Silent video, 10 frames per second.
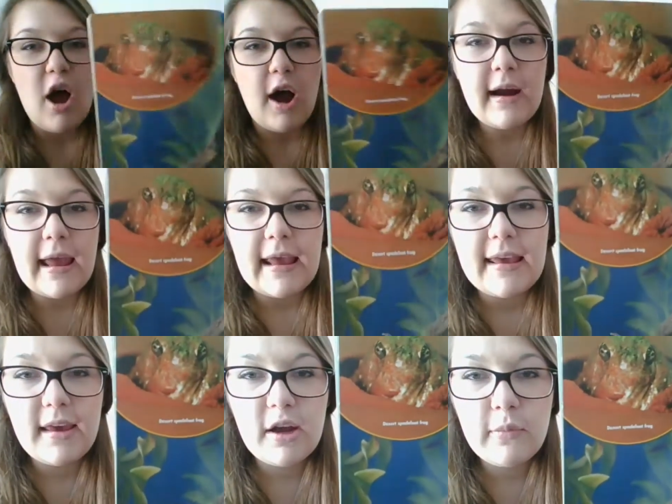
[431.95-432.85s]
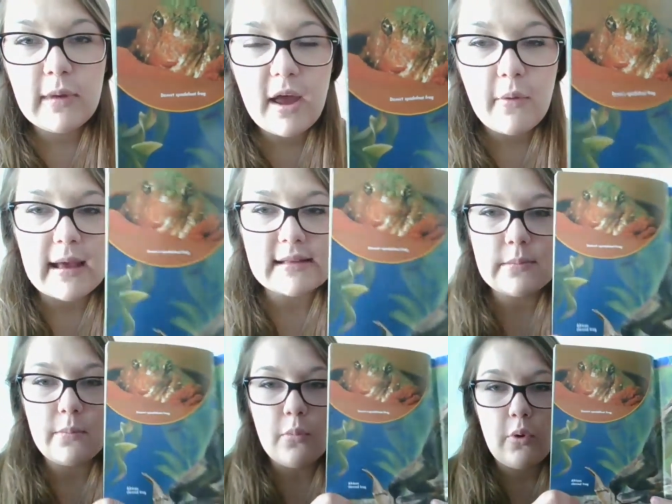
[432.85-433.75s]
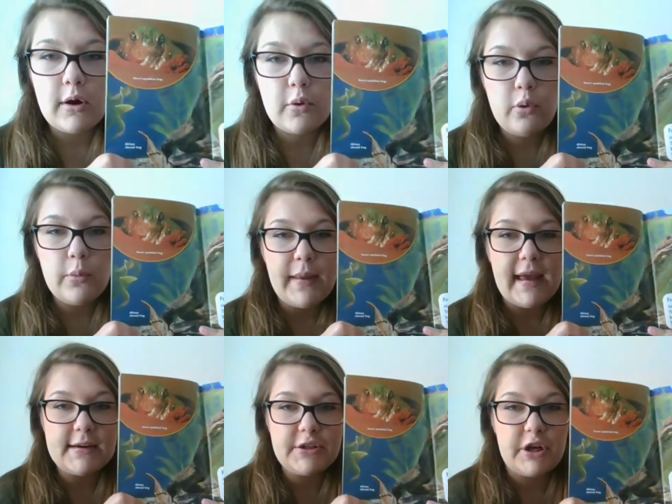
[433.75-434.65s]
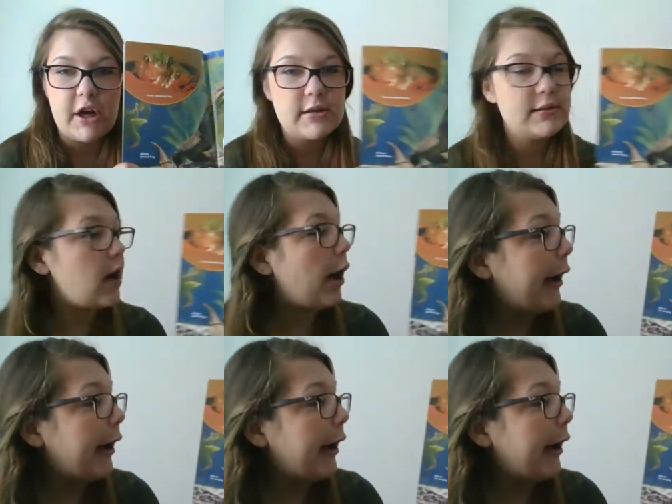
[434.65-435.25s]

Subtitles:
All right, here we go. We got some more cool pictures.